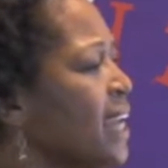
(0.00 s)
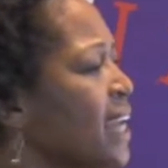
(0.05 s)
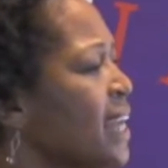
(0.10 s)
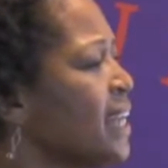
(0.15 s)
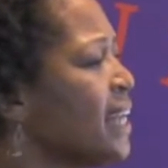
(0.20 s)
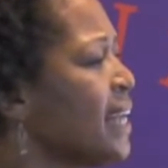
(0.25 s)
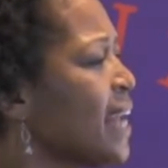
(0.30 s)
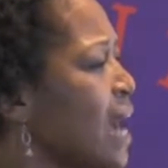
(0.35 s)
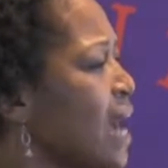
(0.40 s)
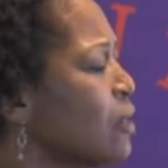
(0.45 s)

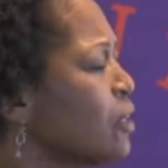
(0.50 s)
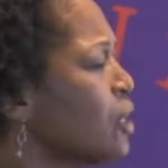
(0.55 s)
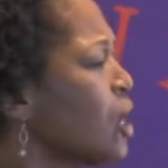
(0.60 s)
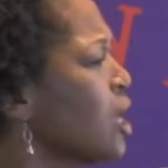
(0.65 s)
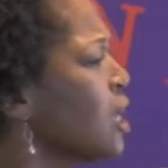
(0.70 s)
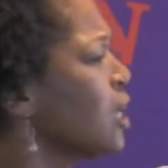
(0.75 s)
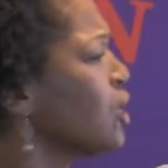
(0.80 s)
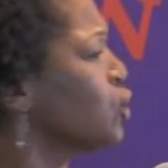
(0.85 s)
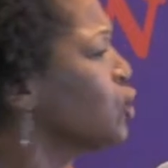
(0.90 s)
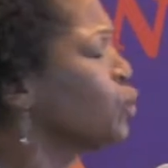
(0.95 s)
in and out and
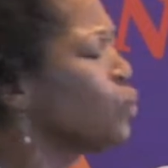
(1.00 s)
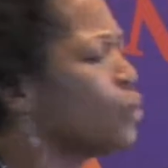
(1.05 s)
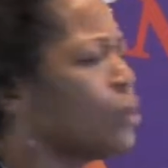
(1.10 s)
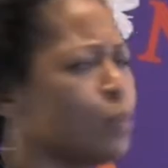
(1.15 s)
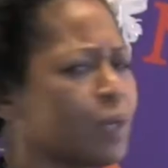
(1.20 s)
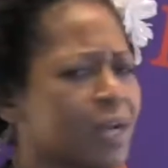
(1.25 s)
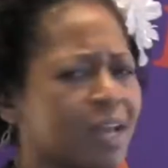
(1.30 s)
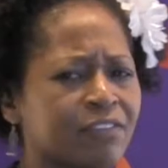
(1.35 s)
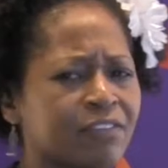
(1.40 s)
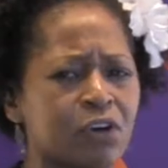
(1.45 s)
are they
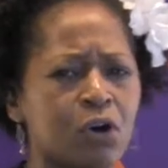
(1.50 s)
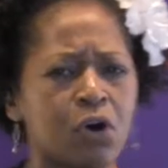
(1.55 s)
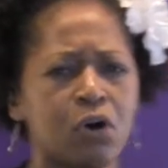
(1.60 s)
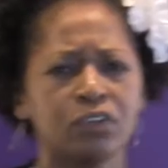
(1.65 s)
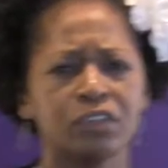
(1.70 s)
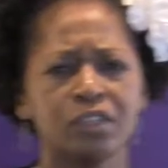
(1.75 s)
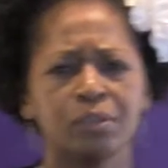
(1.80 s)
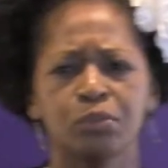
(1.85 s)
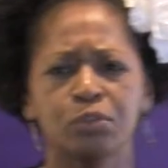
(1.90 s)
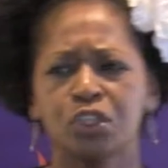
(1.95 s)
doing what I've
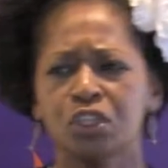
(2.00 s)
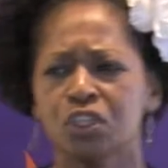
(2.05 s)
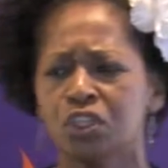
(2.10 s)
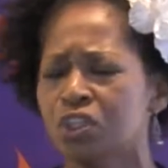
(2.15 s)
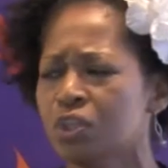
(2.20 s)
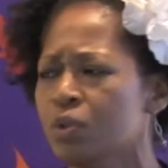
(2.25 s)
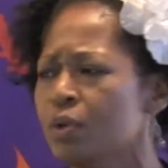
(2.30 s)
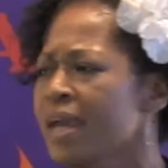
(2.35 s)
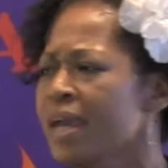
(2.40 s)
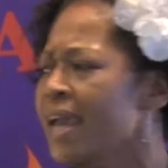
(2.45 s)
called them to
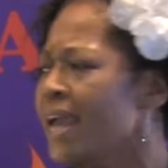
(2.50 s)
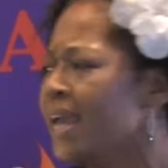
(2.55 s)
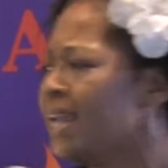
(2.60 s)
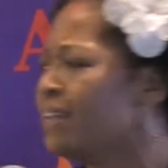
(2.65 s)
do.